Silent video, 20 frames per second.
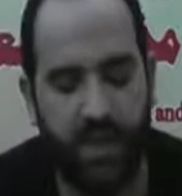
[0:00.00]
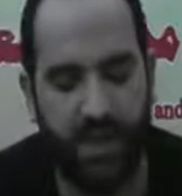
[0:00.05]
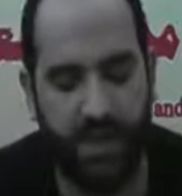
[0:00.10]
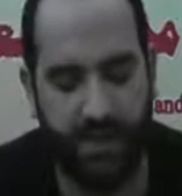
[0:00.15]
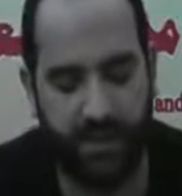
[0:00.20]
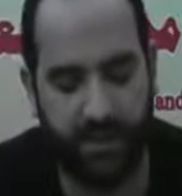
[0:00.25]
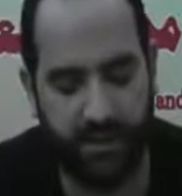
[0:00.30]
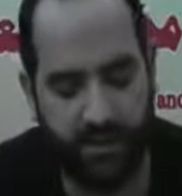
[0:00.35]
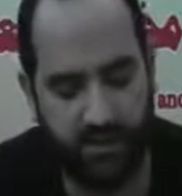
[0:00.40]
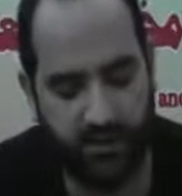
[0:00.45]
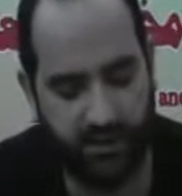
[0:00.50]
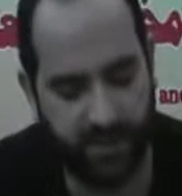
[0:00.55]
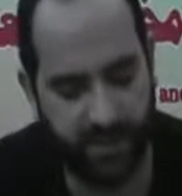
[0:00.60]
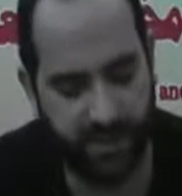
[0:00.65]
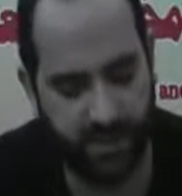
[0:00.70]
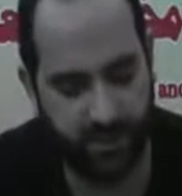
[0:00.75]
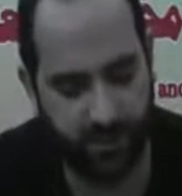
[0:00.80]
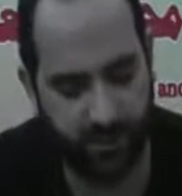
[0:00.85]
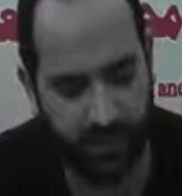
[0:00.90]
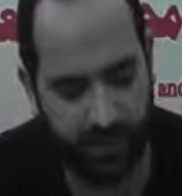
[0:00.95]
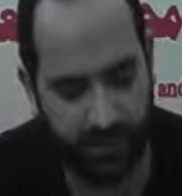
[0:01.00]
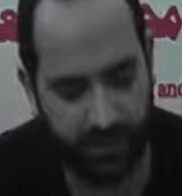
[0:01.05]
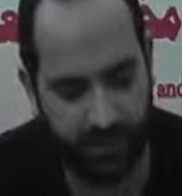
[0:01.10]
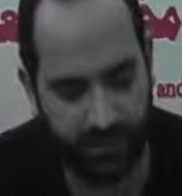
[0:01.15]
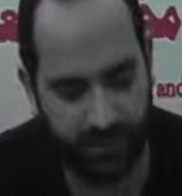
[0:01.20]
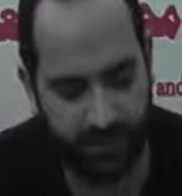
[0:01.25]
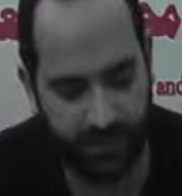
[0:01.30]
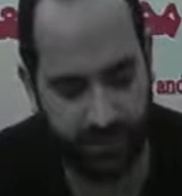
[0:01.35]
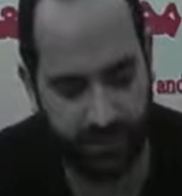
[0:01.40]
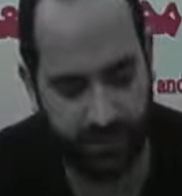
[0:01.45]
In another
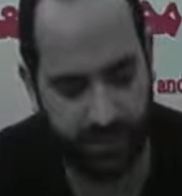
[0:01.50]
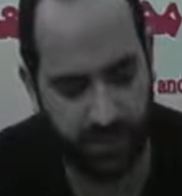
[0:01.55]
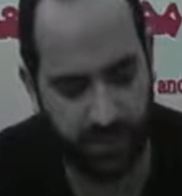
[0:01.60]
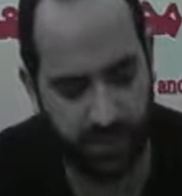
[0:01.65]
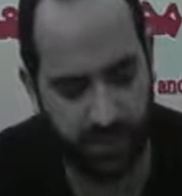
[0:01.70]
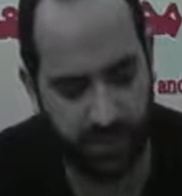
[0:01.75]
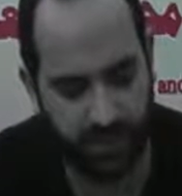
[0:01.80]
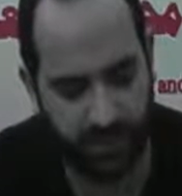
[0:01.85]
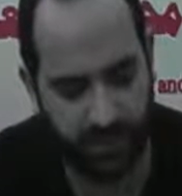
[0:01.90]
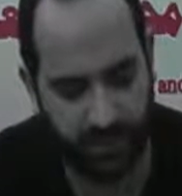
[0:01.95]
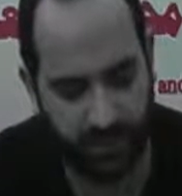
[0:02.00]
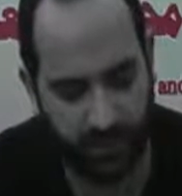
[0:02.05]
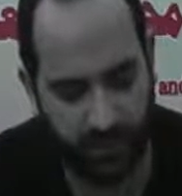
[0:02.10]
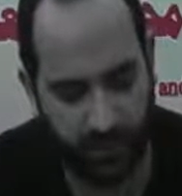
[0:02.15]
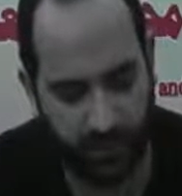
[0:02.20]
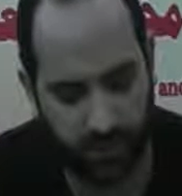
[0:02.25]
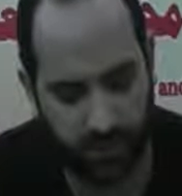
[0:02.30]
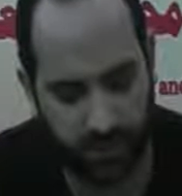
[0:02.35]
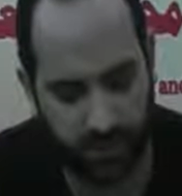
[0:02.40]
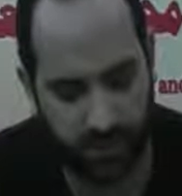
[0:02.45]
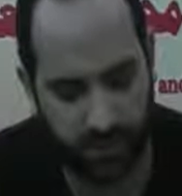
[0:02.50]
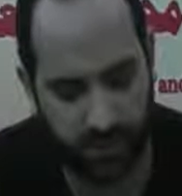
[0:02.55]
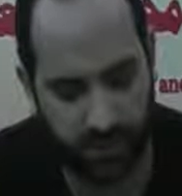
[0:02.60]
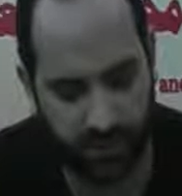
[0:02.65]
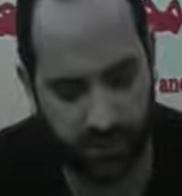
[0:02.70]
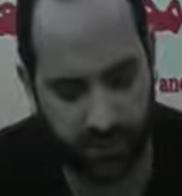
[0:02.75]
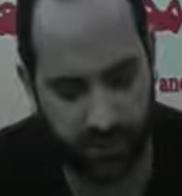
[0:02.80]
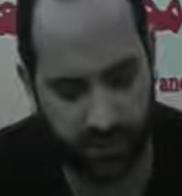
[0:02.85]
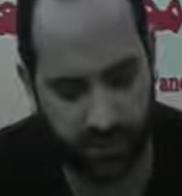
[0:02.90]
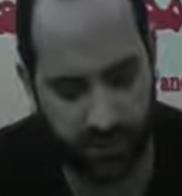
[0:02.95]
situation, she was so
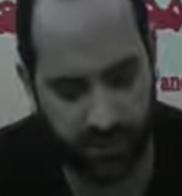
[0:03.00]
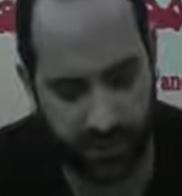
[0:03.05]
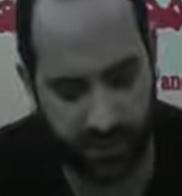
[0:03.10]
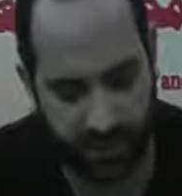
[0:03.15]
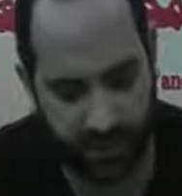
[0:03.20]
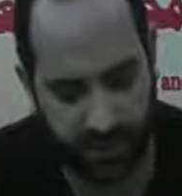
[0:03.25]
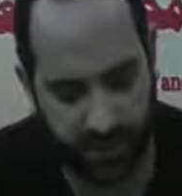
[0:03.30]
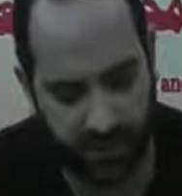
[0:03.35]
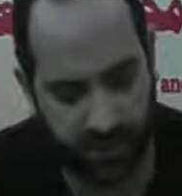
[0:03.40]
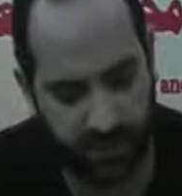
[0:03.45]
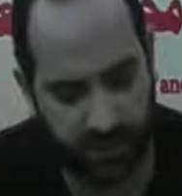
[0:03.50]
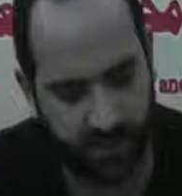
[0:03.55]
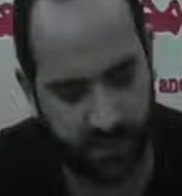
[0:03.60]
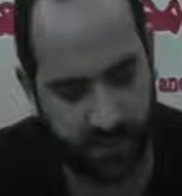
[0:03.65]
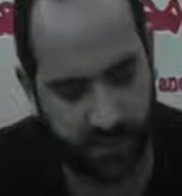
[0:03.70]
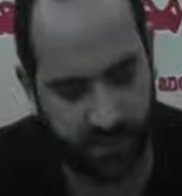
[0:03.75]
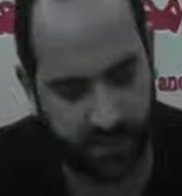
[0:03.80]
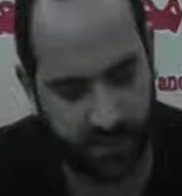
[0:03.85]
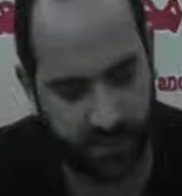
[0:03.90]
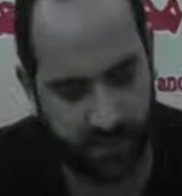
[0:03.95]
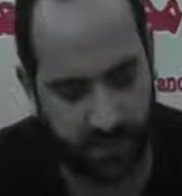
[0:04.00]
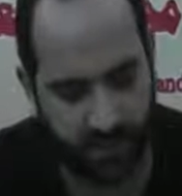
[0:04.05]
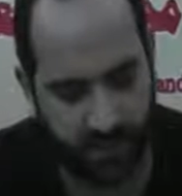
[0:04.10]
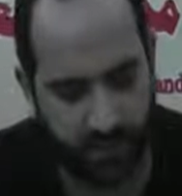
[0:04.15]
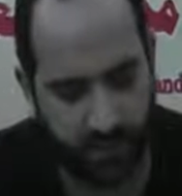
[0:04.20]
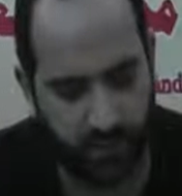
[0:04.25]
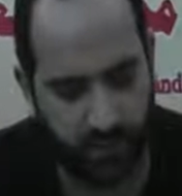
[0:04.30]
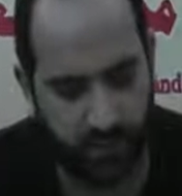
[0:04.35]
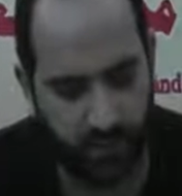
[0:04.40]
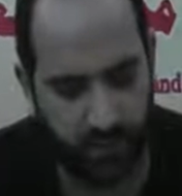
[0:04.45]
weak, yet
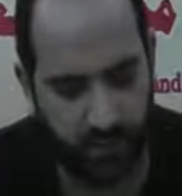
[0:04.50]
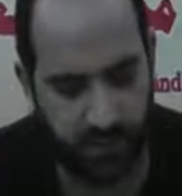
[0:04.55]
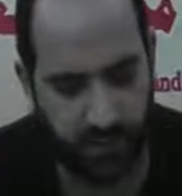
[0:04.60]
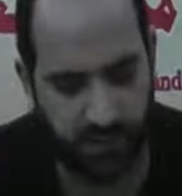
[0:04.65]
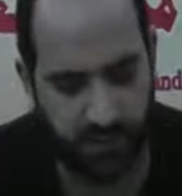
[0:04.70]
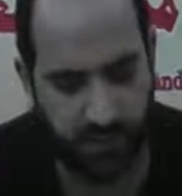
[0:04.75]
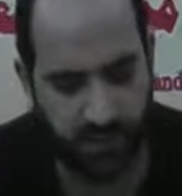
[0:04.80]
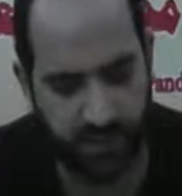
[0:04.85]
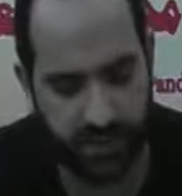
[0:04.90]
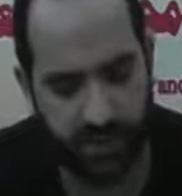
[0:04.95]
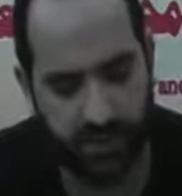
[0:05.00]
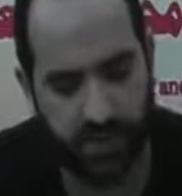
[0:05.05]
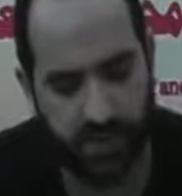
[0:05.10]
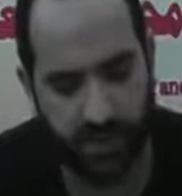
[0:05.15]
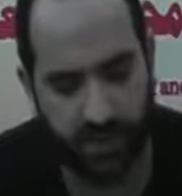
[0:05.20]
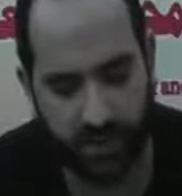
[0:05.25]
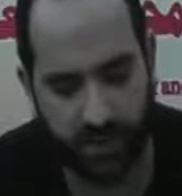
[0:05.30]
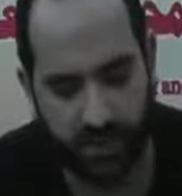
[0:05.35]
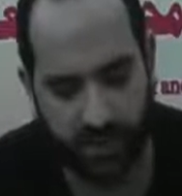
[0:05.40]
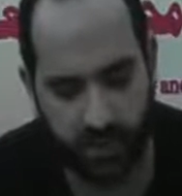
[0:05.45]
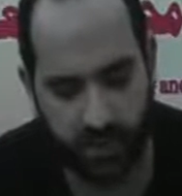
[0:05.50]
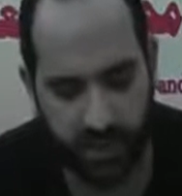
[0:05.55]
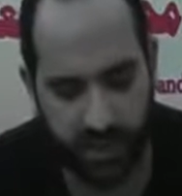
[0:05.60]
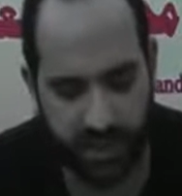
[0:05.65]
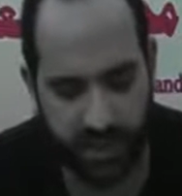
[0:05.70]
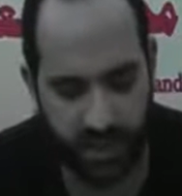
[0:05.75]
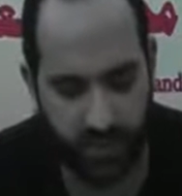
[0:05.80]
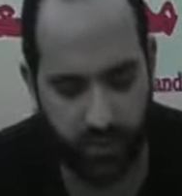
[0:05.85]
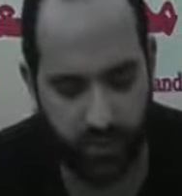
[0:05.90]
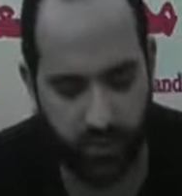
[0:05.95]
Allah ordered her to
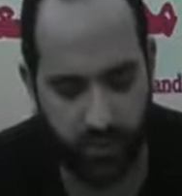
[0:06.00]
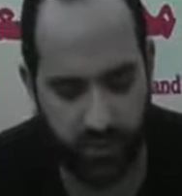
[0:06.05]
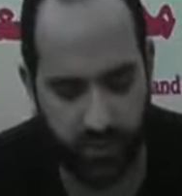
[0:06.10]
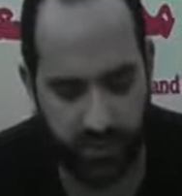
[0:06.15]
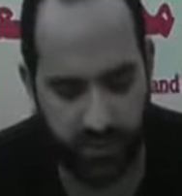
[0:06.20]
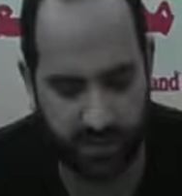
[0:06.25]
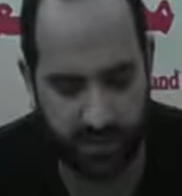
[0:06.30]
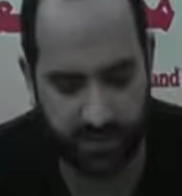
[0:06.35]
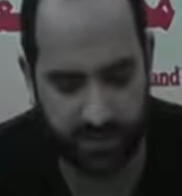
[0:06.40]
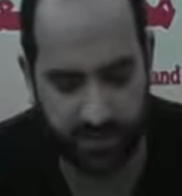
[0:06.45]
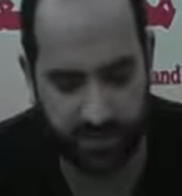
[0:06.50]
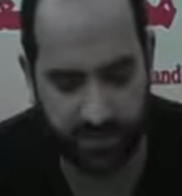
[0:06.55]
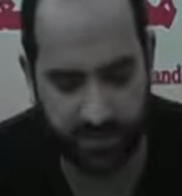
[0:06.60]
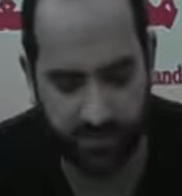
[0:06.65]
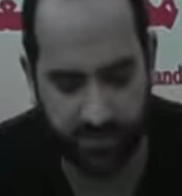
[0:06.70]
shake towards